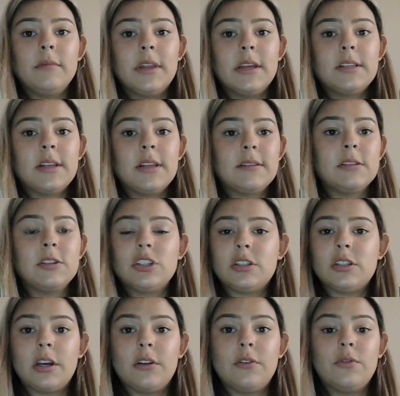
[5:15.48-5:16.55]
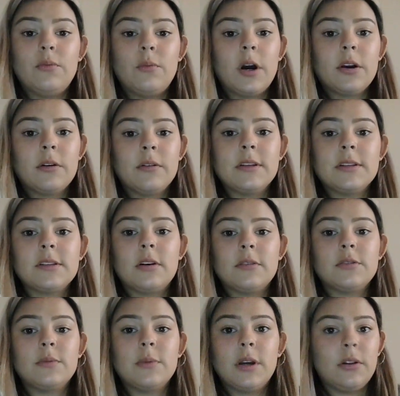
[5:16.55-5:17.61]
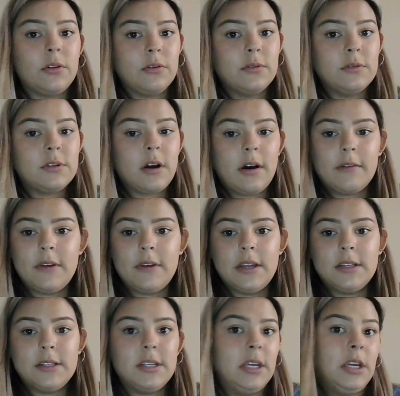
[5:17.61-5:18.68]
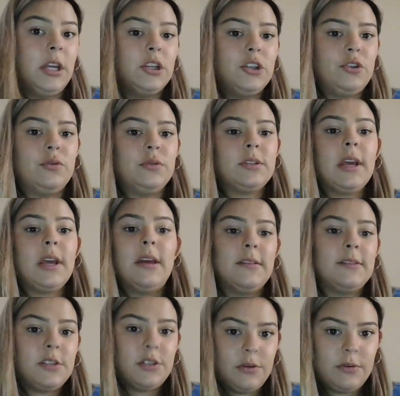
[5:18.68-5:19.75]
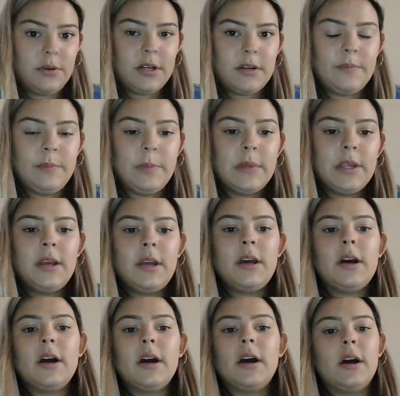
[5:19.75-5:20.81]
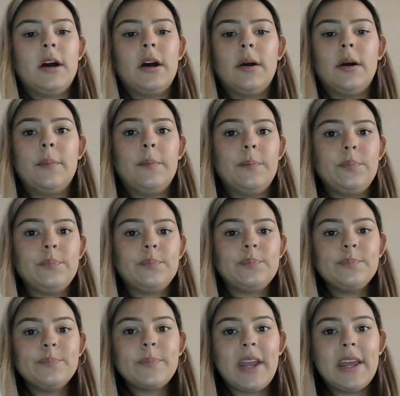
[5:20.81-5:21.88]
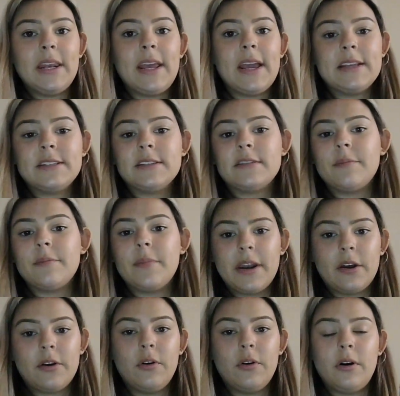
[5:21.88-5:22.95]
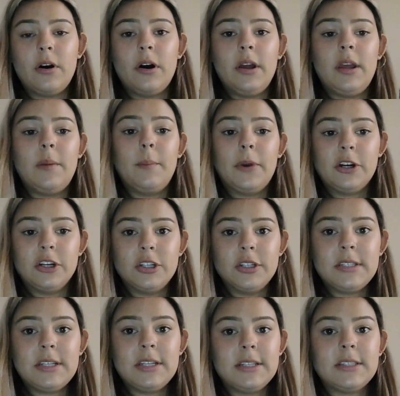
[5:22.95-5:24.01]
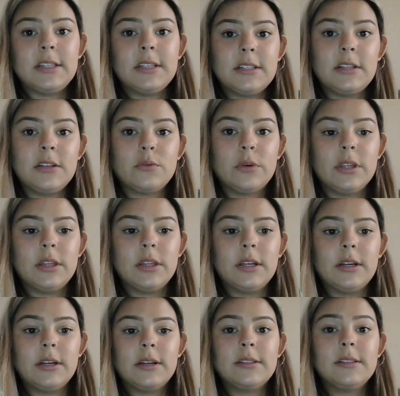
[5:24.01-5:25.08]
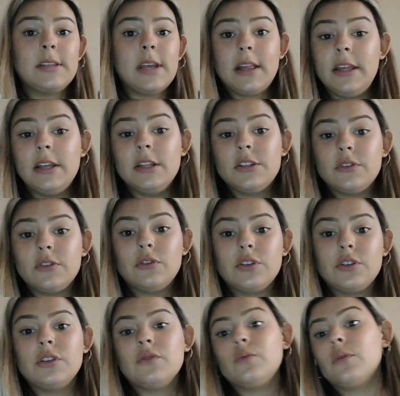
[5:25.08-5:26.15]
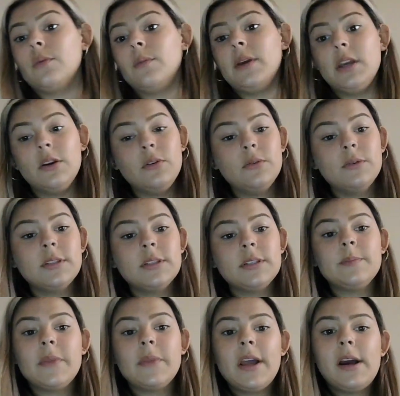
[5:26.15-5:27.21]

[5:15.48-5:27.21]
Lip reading: This doesn't just include water, this also includes coffee, tea, juice, and soda. In cases of medical emergencies, this is when the saline solutions will be used.